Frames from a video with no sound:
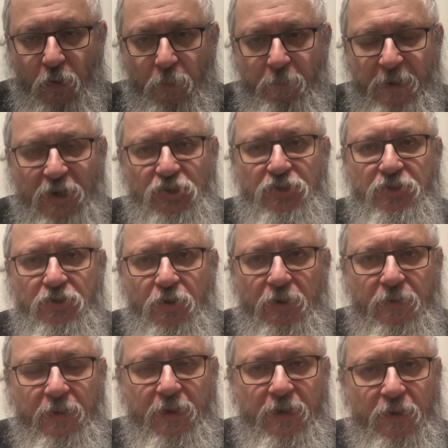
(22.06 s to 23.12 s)
Parshas
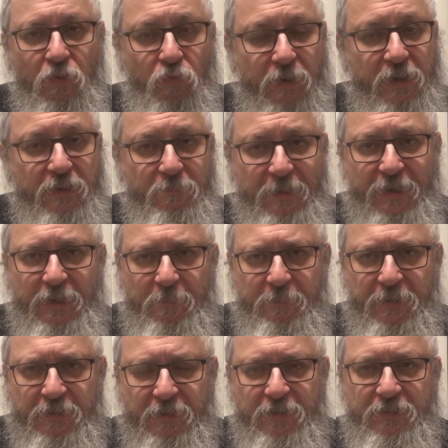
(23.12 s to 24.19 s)
Korach, according to many
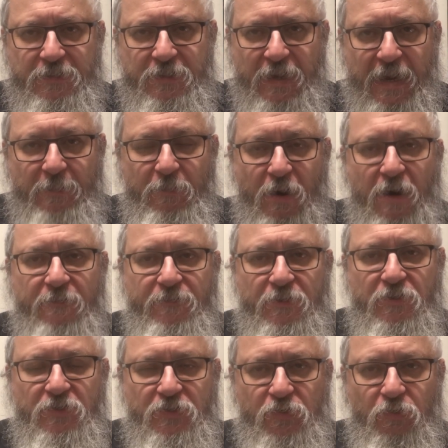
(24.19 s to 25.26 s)
opinions, came after
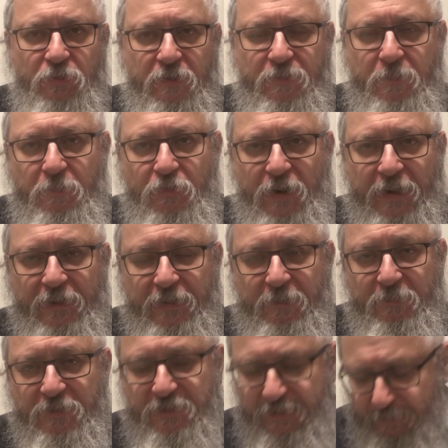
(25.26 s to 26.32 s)
the story of the
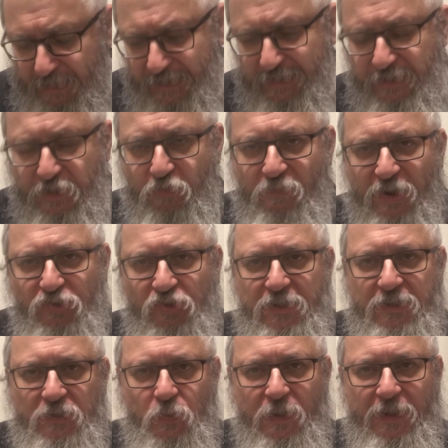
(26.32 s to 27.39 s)
Meraglim. This is hinted in Rashi
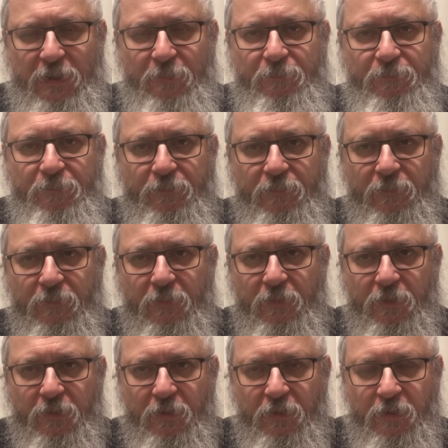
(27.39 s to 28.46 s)
as well.
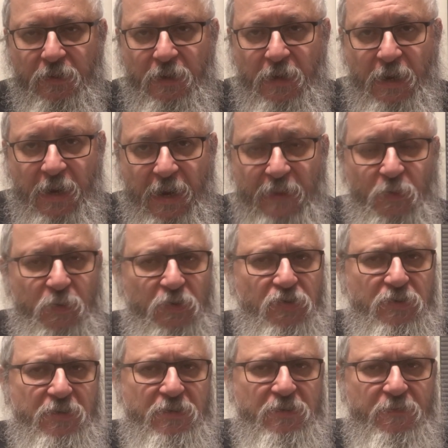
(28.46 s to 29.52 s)
And the
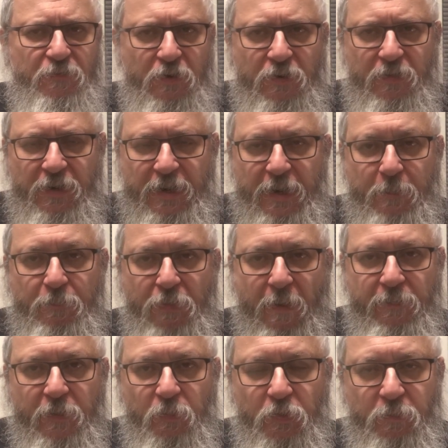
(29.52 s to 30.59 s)
question is, if Korach had a
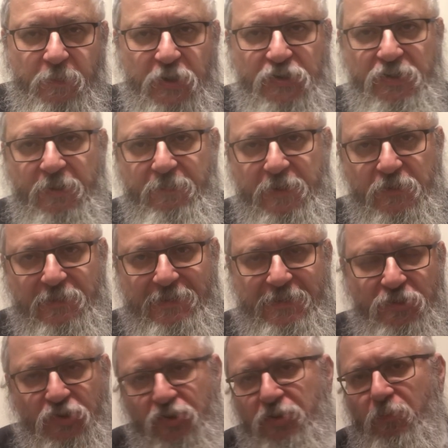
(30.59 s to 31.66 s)
problem with Moshe Rabbeinu's
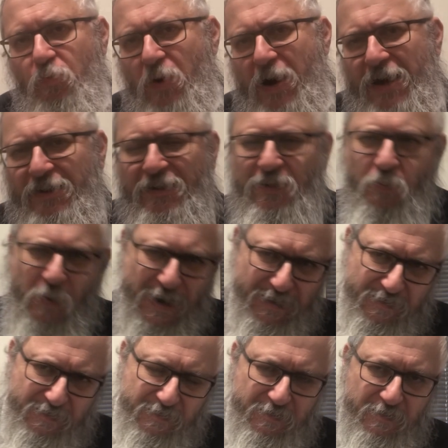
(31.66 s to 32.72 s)
leadership, why did he
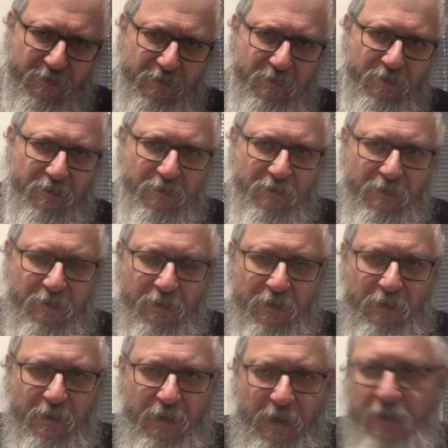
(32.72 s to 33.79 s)
wait
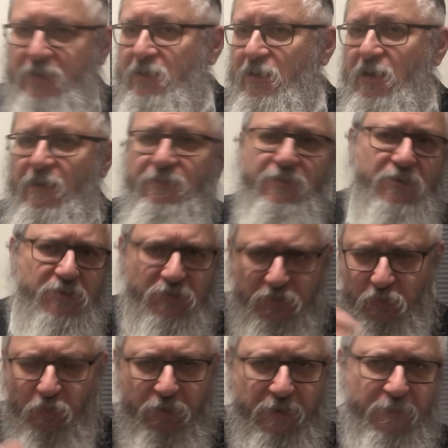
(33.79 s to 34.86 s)
until after the
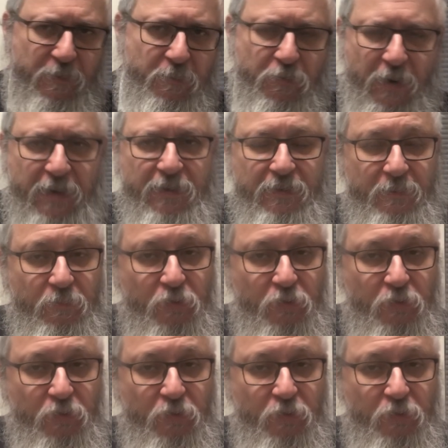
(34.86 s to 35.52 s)
story of the Meraglim,